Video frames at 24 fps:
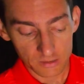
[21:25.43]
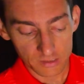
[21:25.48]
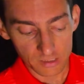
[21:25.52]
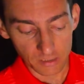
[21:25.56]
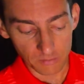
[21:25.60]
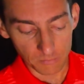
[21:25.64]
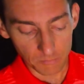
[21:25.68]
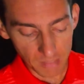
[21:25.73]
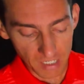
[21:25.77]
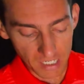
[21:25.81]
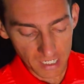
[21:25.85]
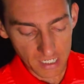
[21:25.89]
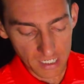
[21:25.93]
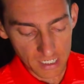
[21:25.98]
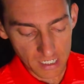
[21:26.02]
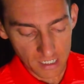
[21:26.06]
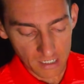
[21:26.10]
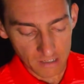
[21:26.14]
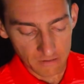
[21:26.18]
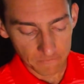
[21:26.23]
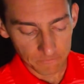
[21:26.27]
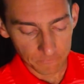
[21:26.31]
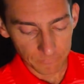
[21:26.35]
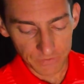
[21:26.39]
To me,
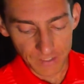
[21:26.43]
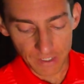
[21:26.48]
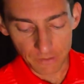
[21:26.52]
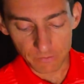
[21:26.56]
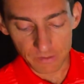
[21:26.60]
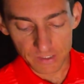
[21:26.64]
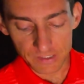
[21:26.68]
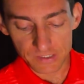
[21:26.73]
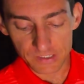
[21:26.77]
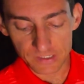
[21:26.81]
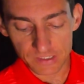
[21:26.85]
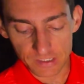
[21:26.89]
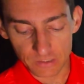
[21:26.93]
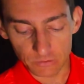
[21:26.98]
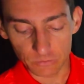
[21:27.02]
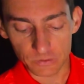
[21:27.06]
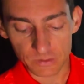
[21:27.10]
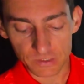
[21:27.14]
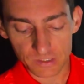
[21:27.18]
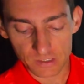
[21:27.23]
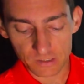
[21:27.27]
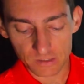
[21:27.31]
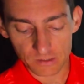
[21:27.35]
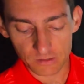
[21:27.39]
there is still
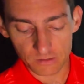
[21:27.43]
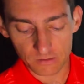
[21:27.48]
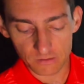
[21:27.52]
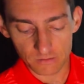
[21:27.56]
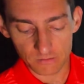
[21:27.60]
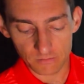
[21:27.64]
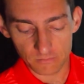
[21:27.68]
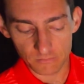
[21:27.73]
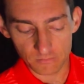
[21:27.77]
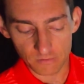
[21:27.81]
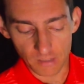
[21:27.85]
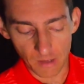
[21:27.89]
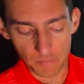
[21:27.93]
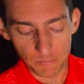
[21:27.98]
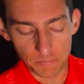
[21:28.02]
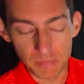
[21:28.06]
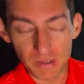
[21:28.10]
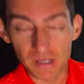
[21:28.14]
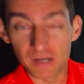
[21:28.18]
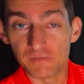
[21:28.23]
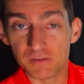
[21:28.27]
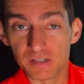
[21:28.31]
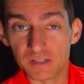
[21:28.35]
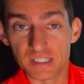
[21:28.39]
a
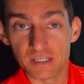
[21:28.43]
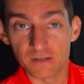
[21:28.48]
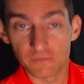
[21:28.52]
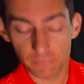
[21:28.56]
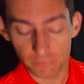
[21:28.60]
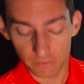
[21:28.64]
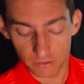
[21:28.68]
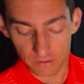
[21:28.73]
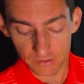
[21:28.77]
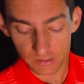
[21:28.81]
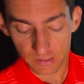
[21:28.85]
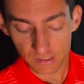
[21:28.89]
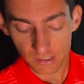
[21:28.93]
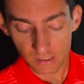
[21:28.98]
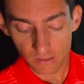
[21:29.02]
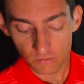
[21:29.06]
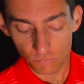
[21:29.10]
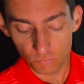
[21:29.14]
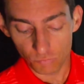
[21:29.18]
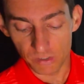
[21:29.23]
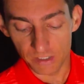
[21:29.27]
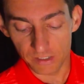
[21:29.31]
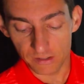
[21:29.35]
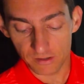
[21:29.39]
bit of a difference
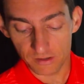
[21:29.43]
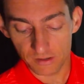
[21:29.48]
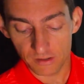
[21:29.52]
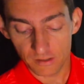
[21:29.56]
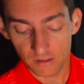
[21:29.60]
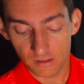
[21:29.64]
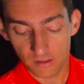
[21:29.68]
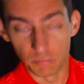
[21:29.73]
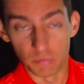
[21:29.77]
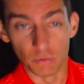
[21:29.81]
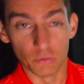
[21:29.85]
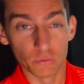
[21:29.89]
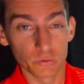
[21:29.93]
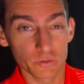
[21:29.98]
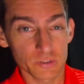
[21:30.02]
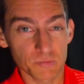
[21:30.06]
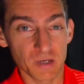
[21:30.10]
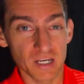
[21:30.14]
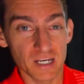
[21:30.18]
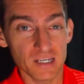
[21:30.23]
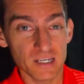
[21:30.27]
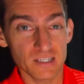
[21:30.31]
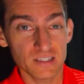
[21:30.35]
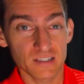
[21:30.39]
with ball
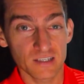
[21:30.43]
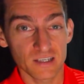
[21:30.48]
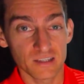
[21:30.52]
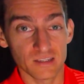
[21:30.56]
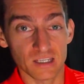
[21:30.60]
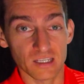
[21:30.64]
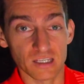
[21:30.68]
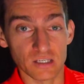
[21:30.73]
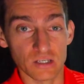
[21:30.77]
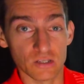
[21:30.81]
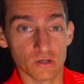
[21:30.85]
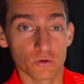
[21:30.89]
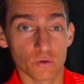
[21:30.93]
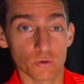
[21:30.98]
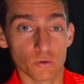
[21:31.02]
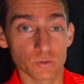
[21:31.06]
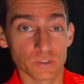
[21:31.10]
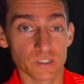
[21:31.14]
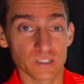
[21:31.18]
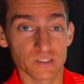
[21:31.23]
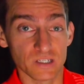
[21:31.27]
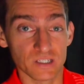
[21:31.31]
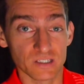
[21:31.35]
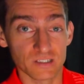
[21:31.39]
speeds that Uneekor
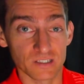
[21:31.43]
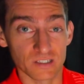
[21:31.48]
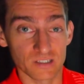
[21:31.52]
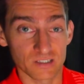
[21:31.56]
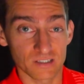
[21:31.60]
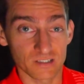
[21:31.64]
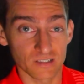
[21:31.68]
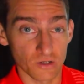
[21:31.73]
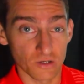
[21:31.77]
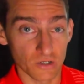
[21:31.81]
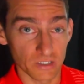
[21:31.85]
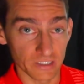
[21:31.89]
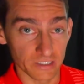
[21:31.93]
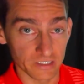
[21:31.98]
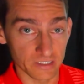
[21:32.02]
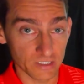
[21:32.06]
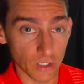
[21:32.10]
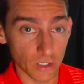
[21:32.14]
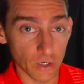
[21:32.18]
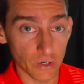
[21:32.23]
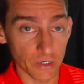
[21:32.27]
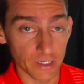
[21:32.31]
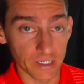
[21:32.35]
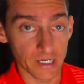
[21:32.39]
just needs to slightly
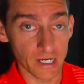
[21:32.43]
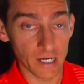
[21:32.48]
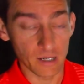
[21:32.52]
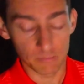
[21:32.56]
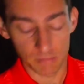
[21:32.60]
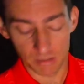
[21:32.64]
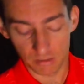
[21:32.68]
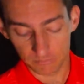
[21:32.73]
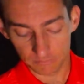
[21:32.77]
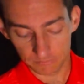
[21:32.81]
tighten up.